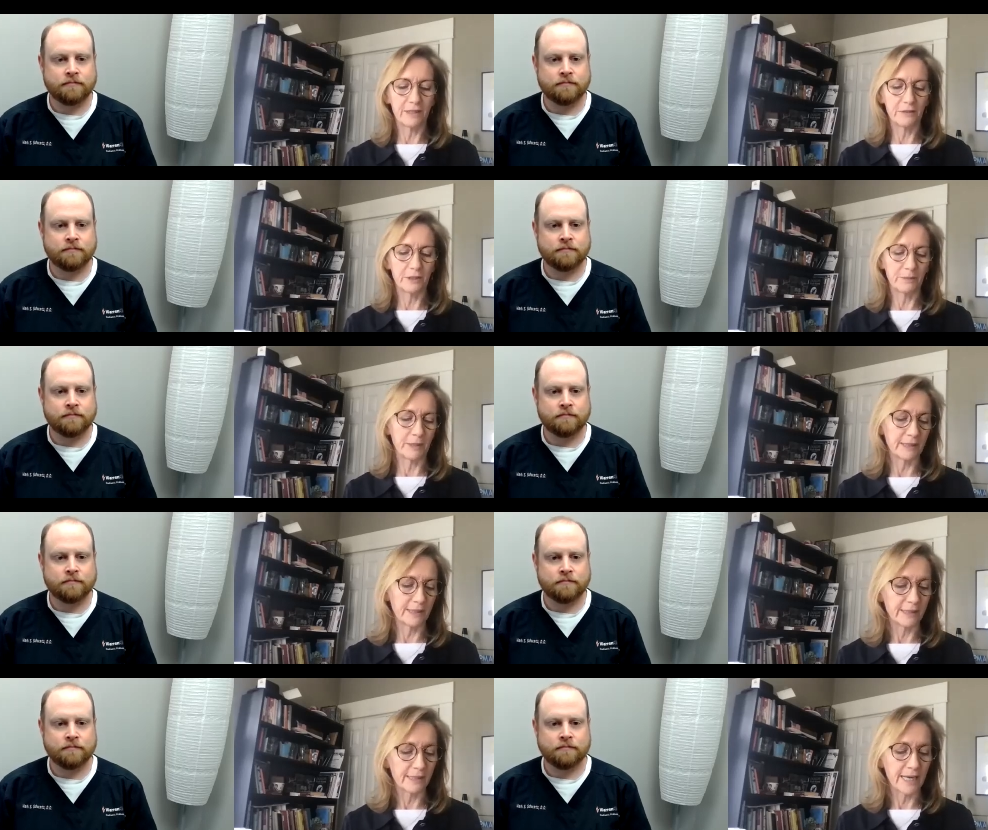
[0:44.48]
Speaker 1: fellowship at
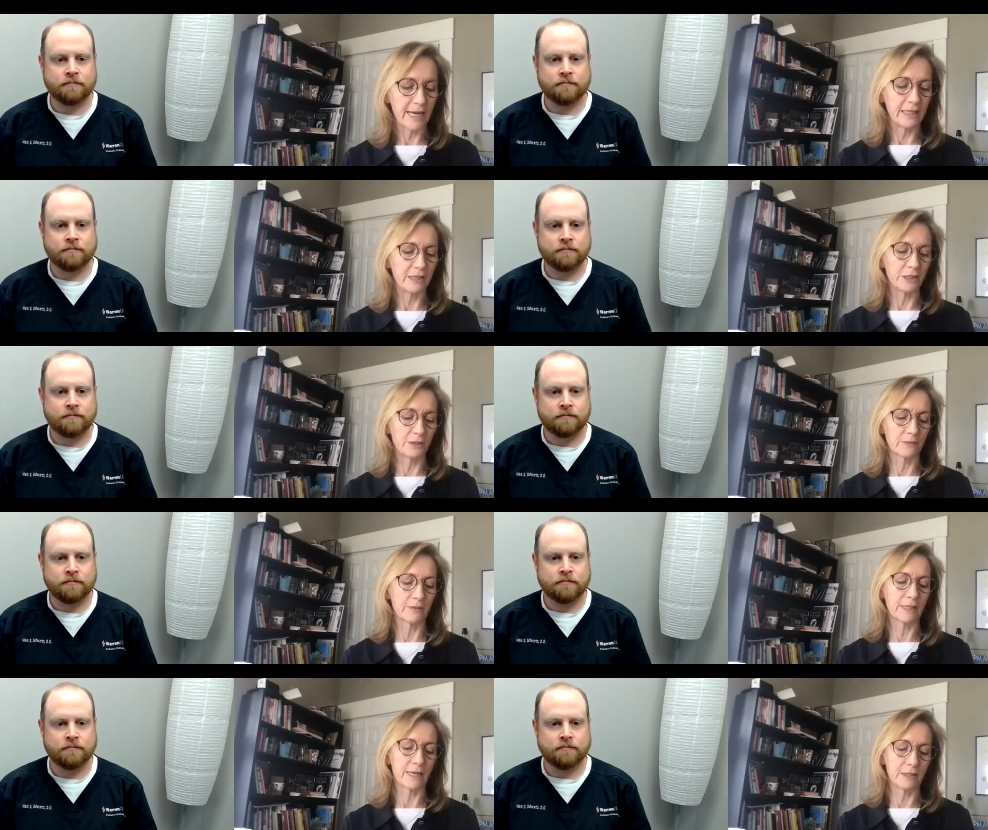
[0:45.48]
Cincinnati
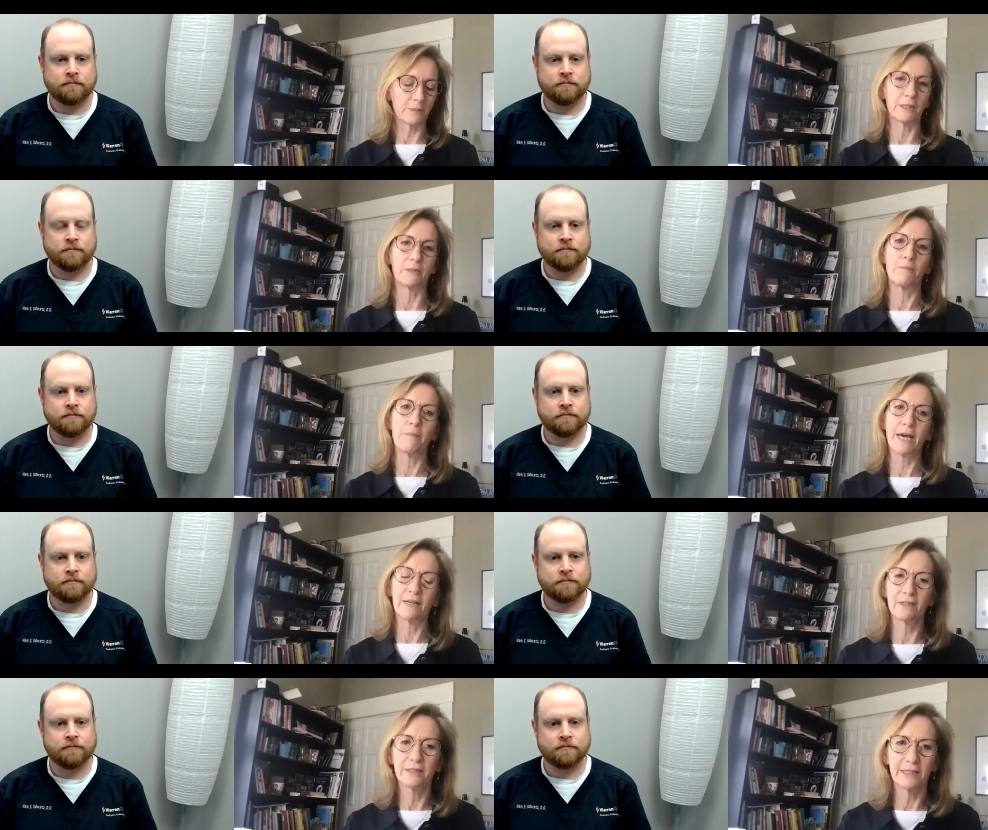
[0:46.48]
Children's Hospital
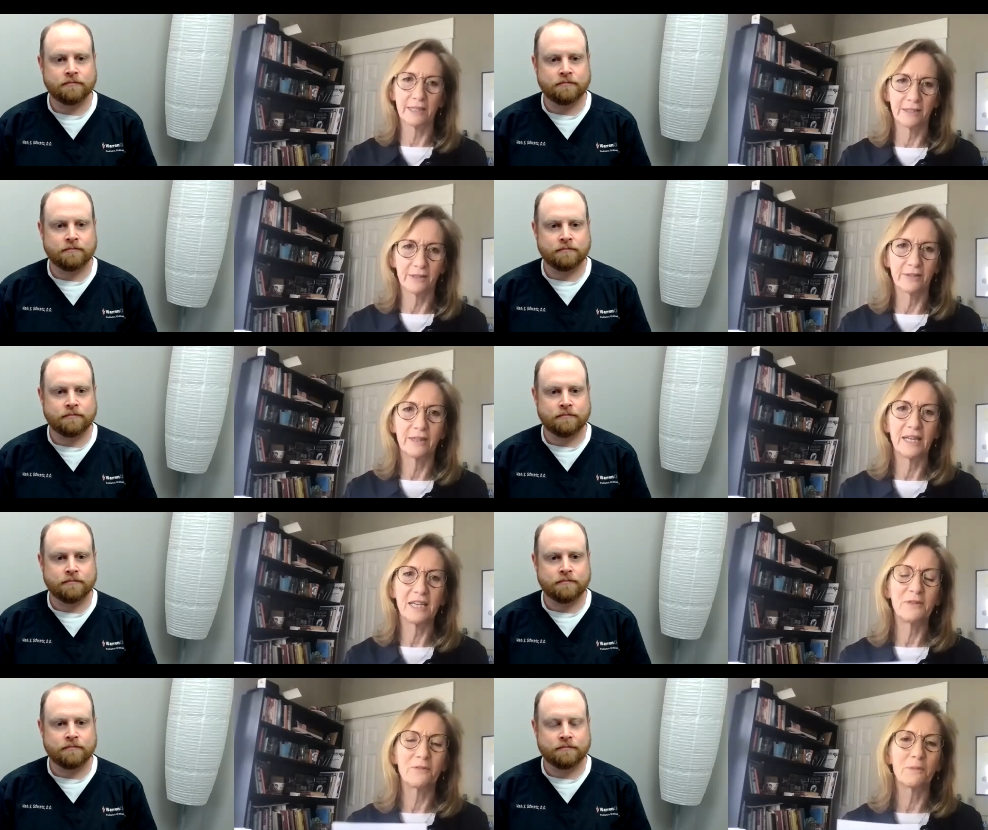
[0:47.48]
Medical Center.
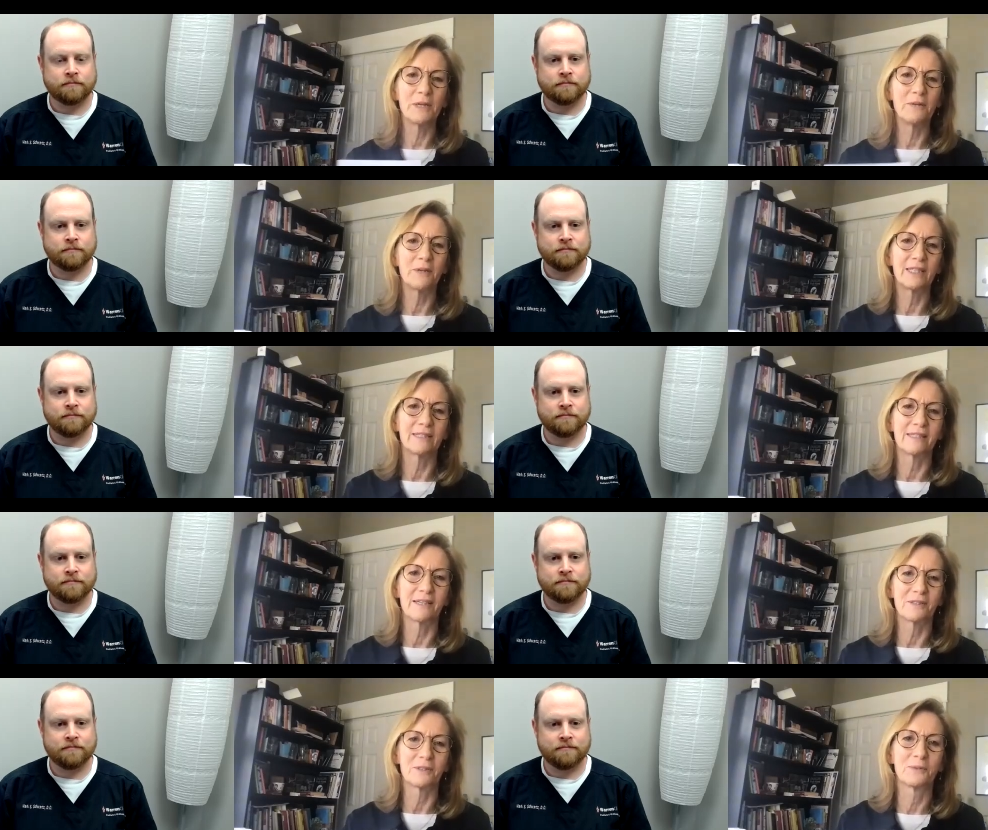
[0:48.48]
Thank you for being with us,
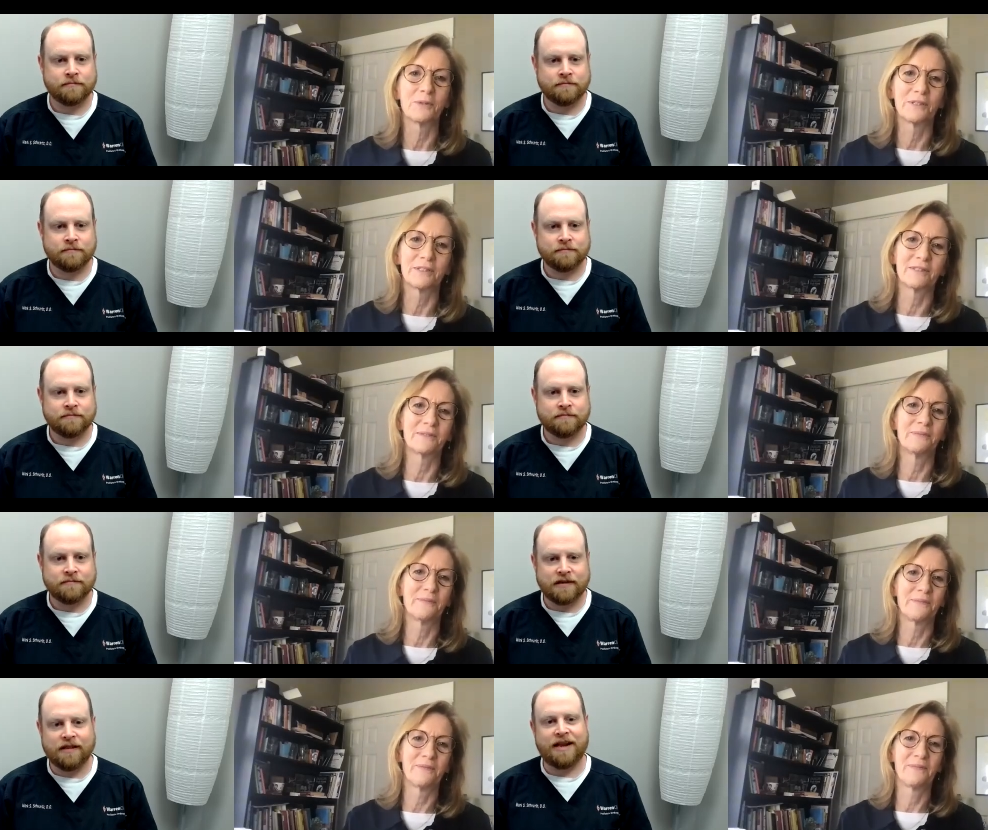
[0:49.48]
Dr. Schwartz.
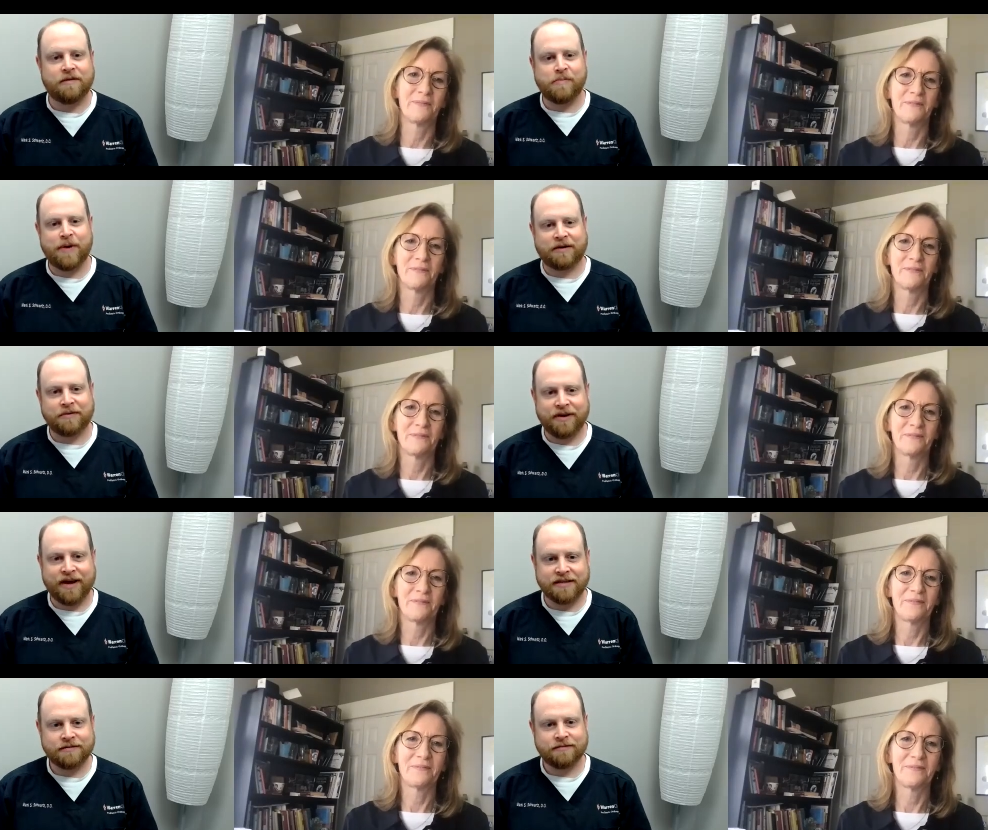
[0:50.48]
Speaker 2: Glad to be back with you
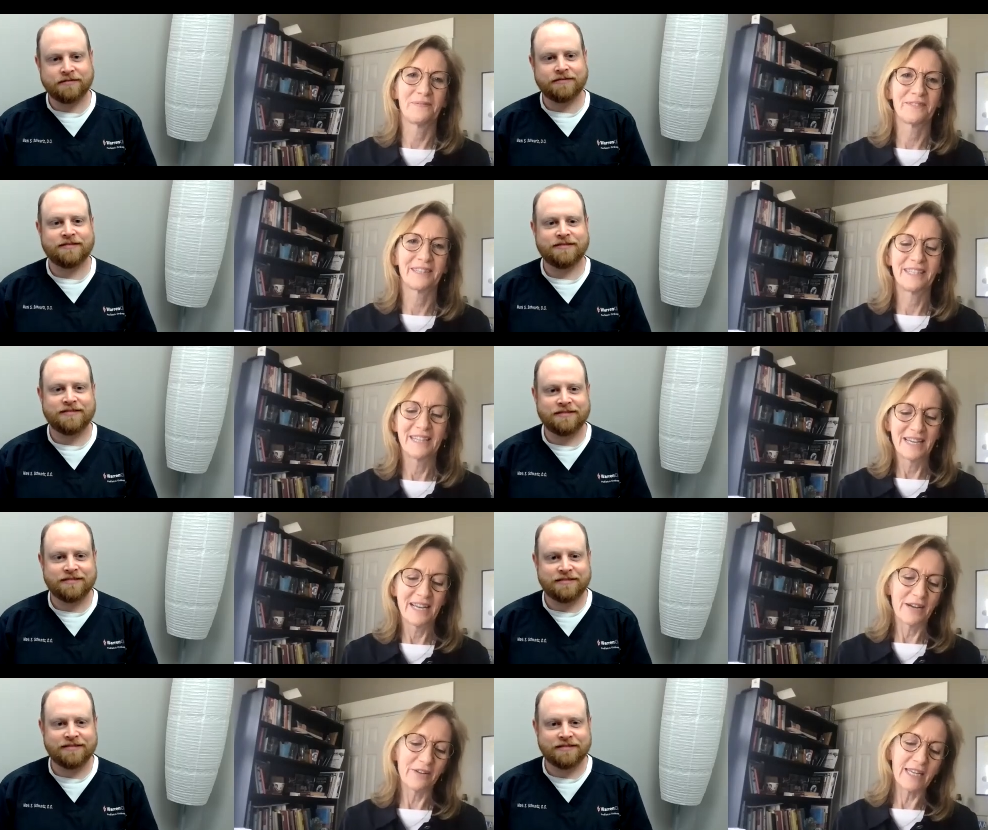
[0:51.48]
guys.
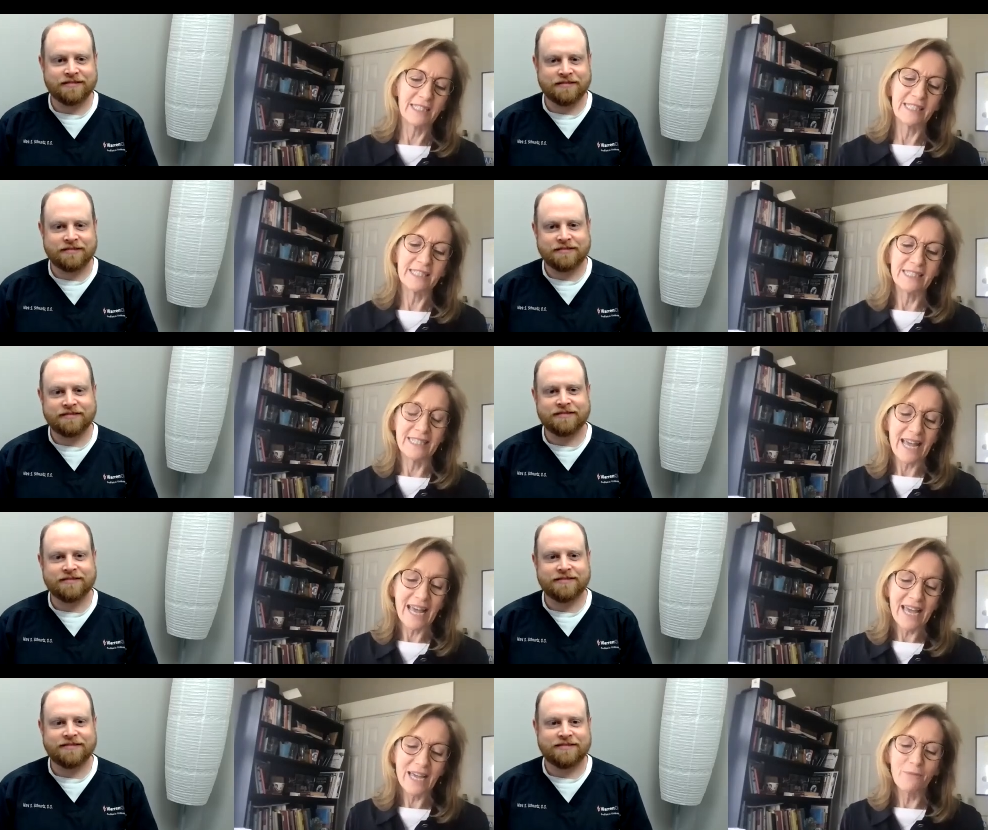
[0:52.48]
Speaker 1: Okay,
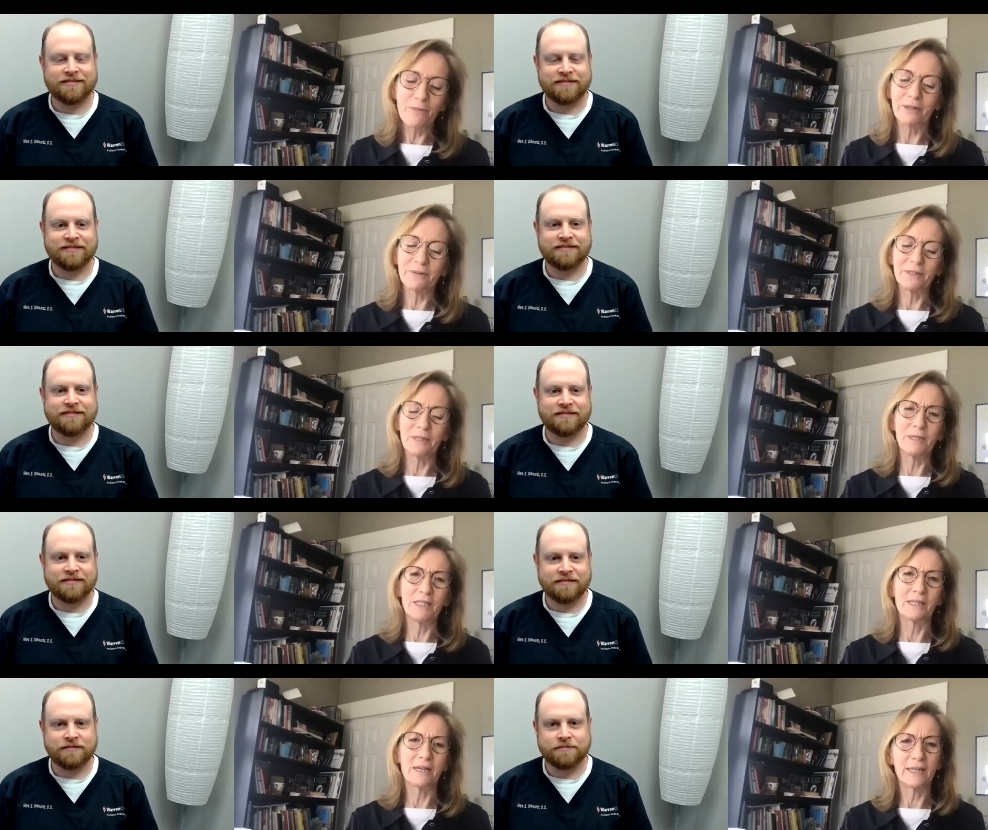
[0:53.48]
today we're going to
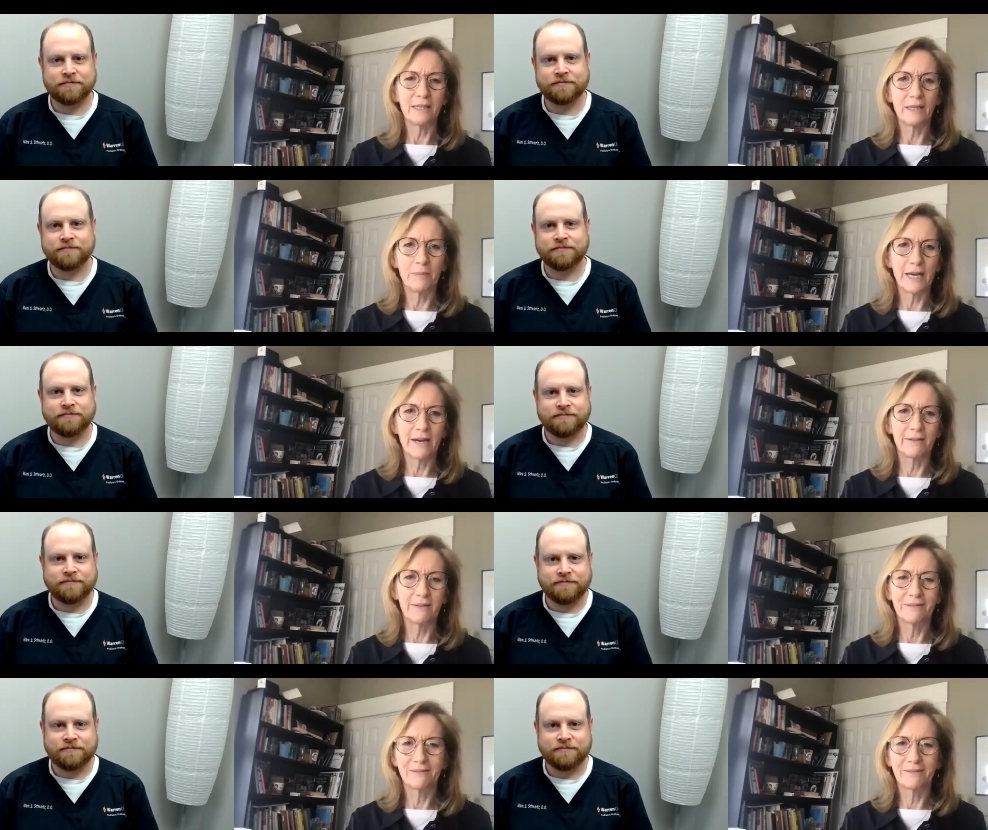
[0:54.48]
be talking about